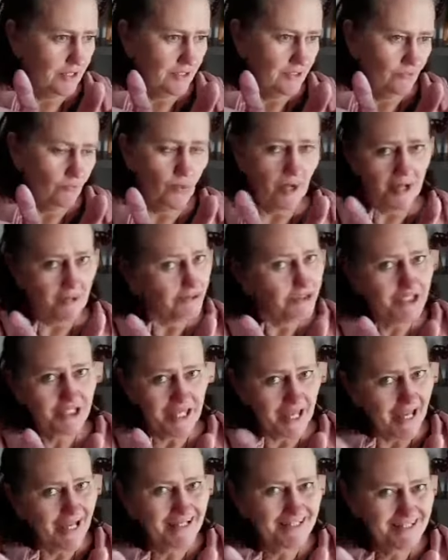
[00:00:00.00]
Well, you
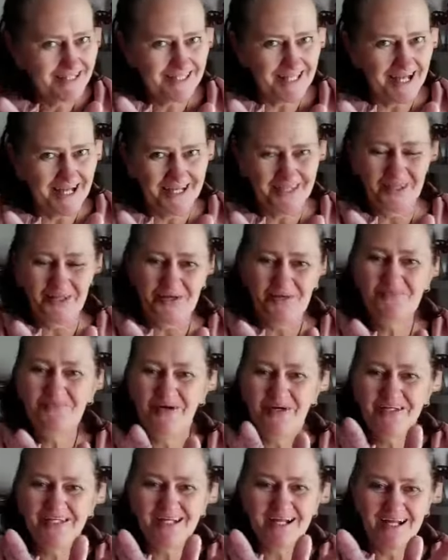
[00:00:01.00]
can say them,
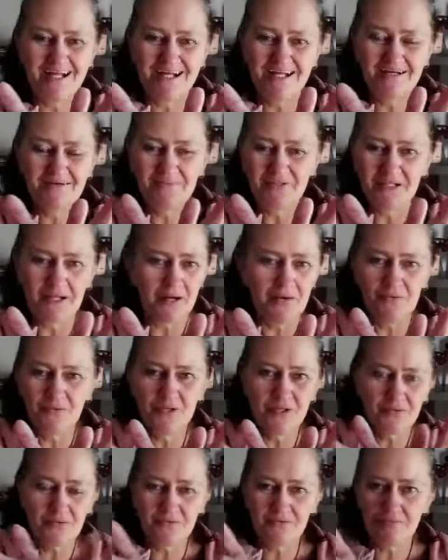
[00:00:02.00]
okay? I mean, I
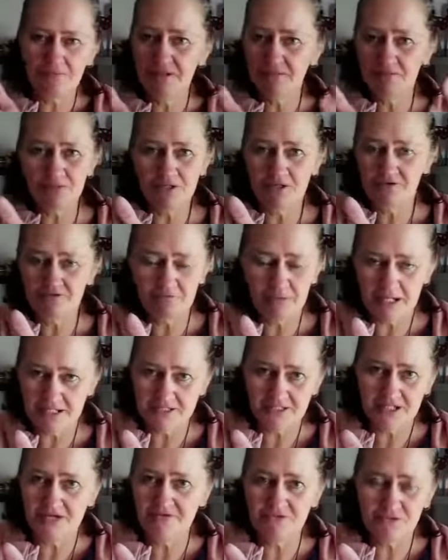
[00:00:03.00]
work with people that have
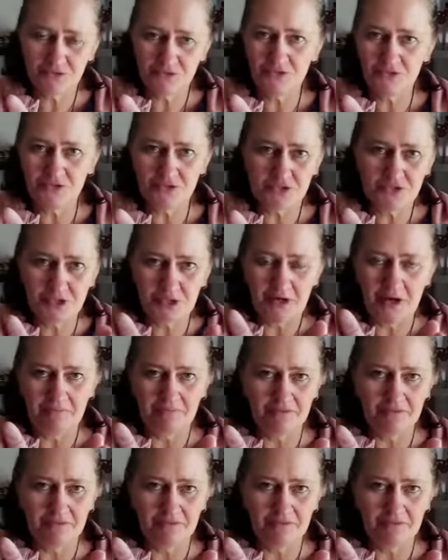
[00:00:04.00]
passed over all the time.